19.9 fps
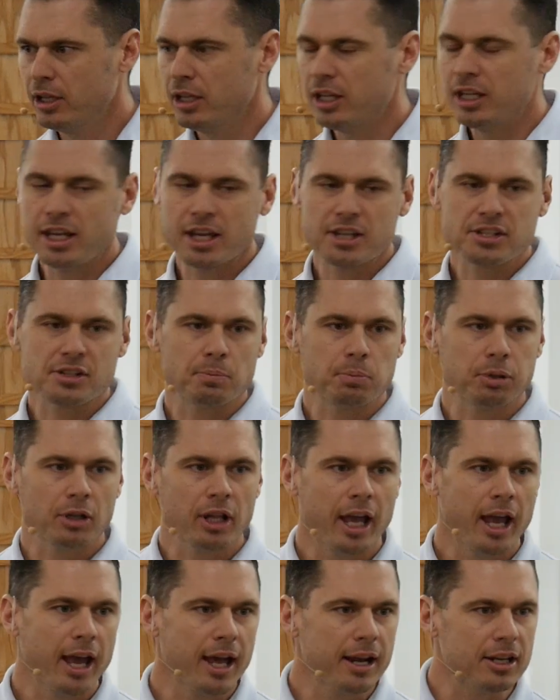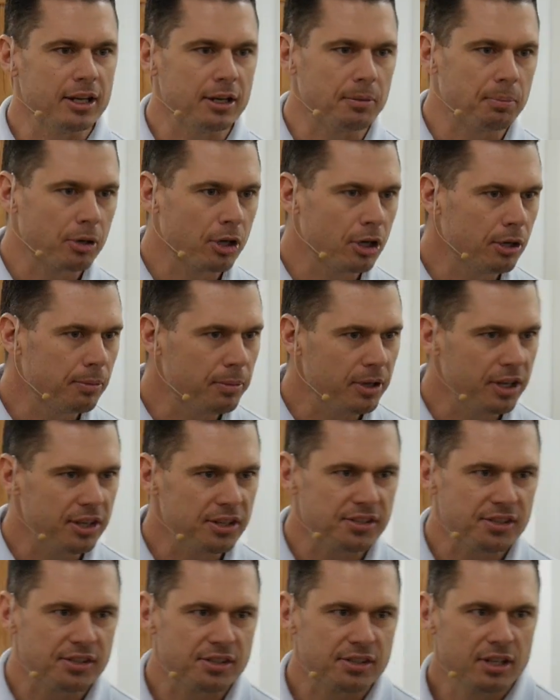He has a plan and a
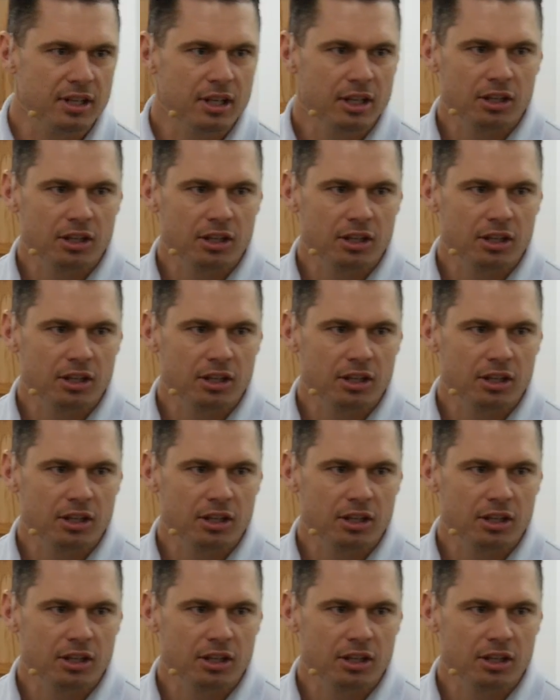purpose.